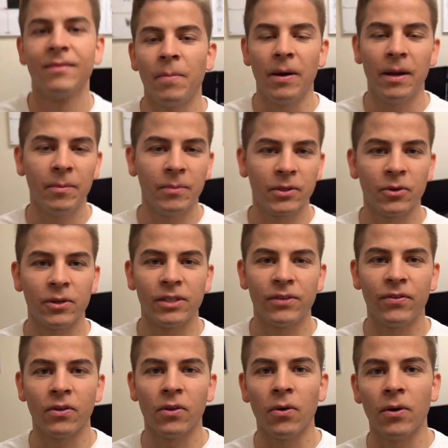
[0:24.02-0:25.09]
My name is
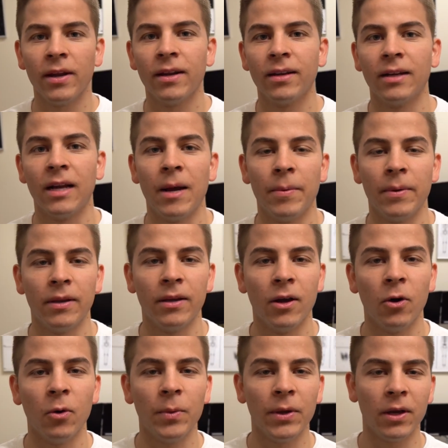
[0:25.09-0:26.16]
Christopher Lloyd. I'm
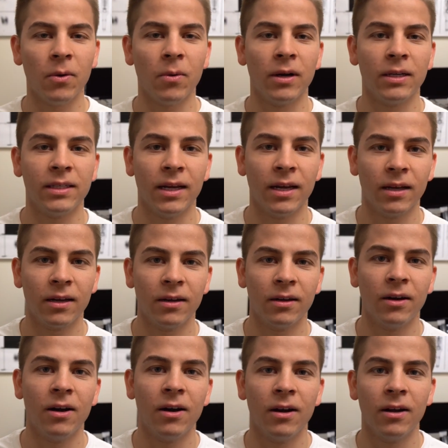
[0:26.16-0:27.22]
an OB-OR tech
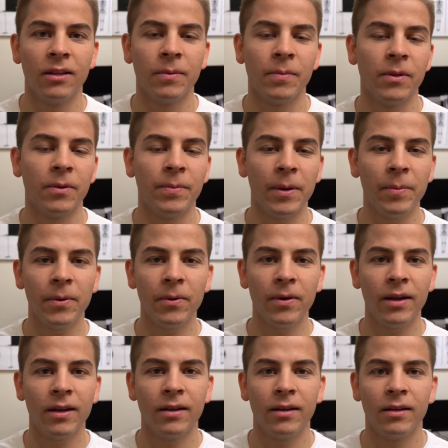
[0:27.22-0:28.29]
on the mother-baby
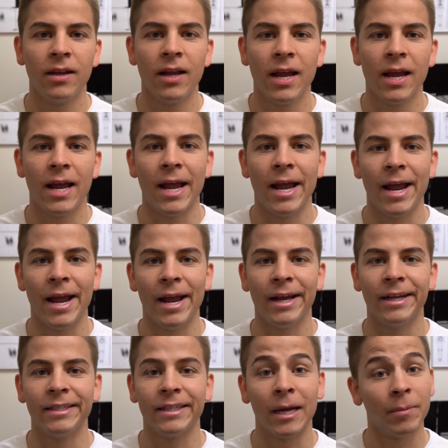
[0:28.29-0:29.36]
unit,
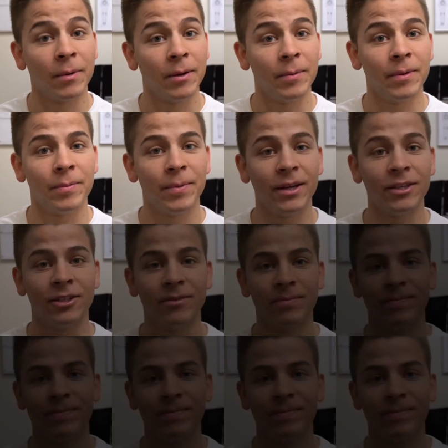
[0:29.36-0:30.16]
and I'm gonna be the patient.